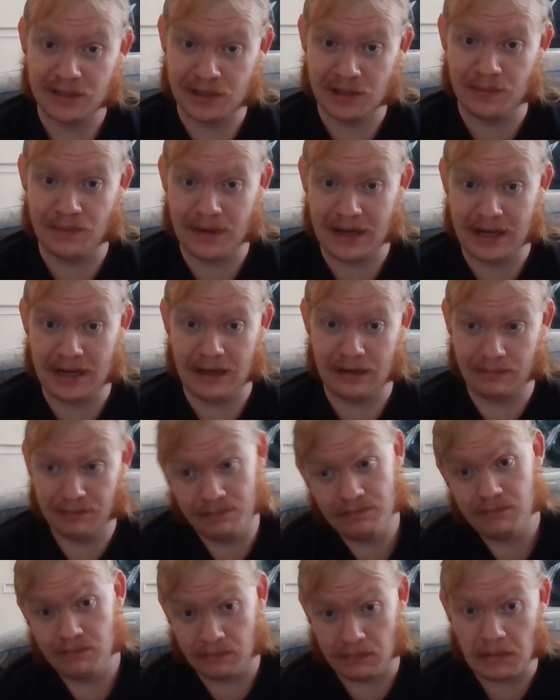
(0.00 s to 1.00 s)
to be
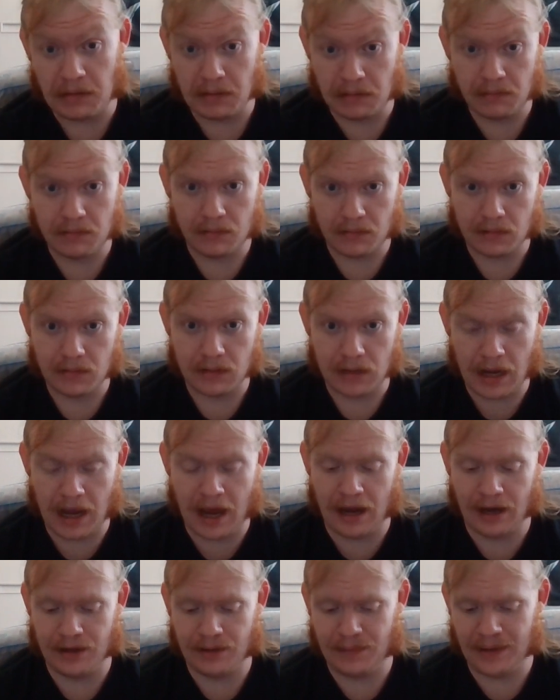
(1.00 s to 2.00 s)

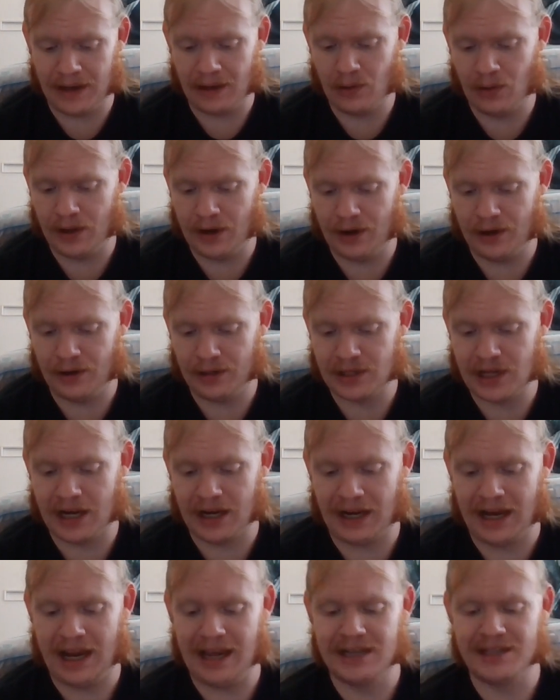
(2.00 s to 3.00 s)
to be clear,
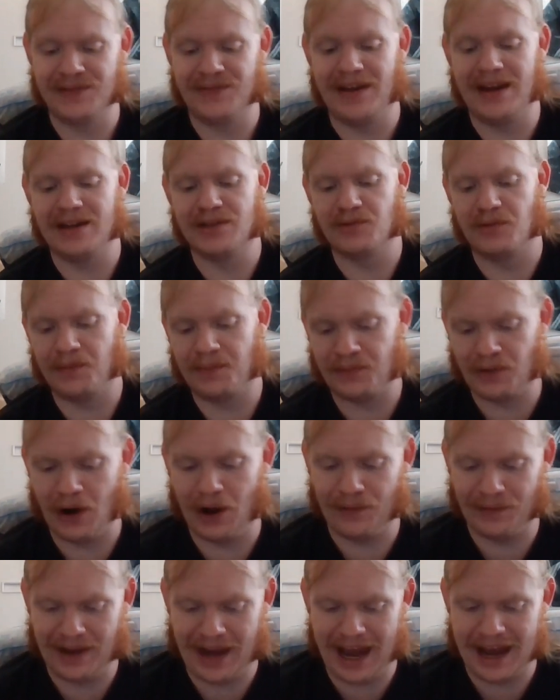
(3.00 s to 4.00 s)
Talking Heads fans will
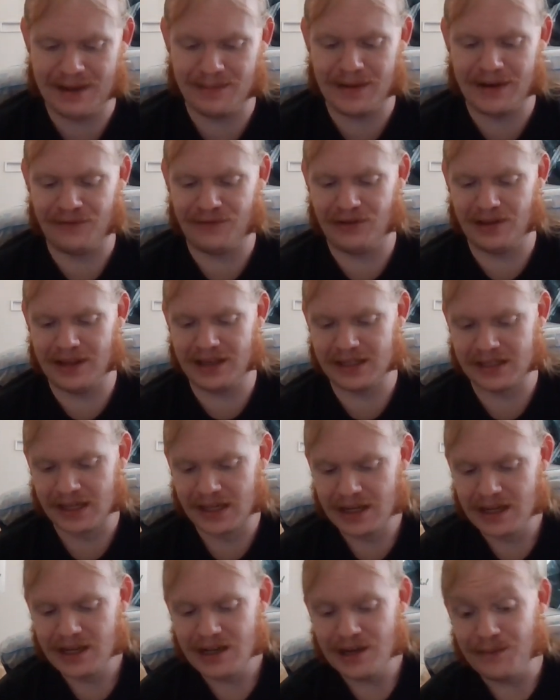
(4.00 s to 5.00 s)
probably hate me for this.
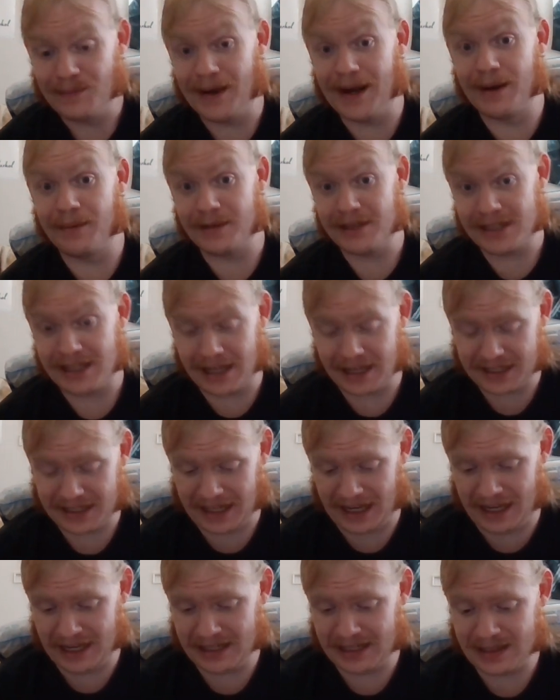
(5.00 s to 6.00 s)
My number
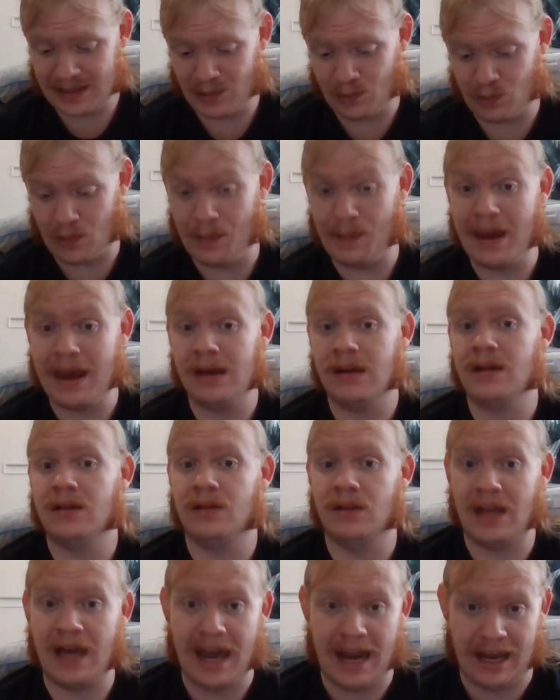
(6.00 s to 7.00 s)
6 is Remain in
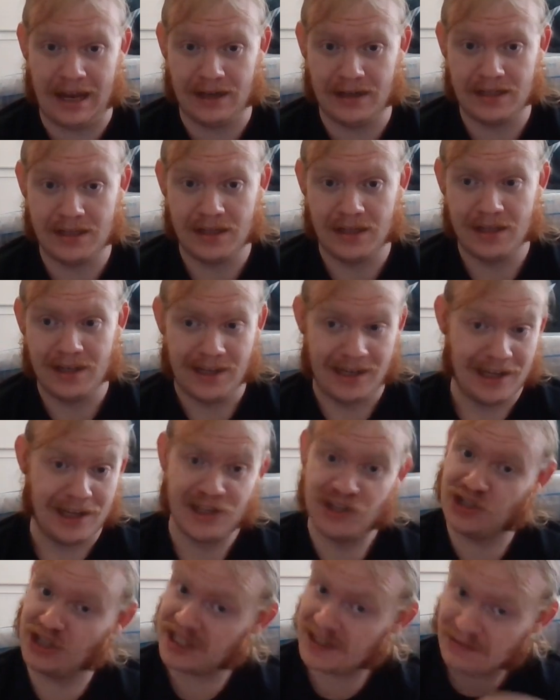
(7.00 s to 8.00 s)
Light.
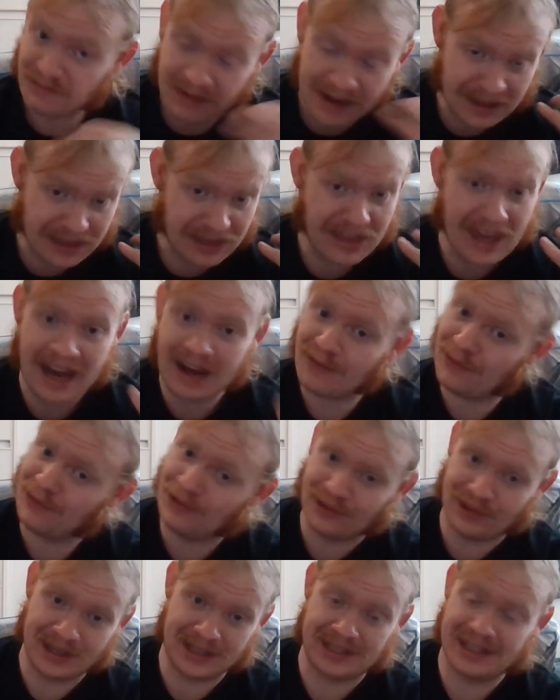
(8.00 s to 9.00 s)
Just be
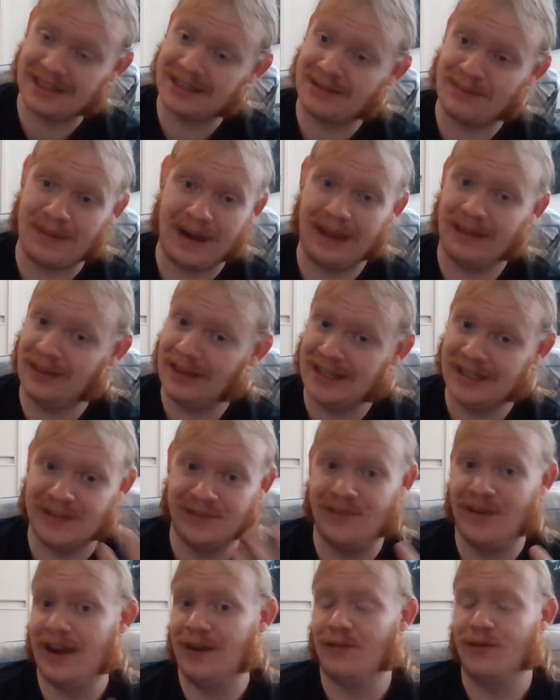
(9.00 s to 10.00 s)
thankful this isn't my
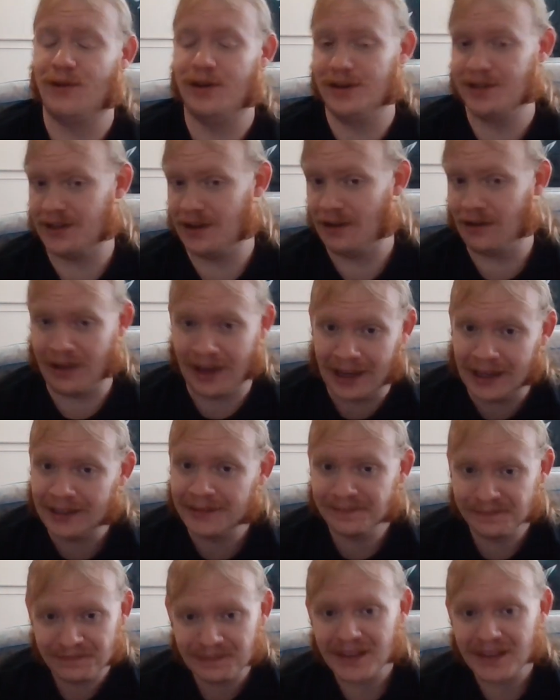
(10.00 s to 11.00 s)
least favorite. Okay.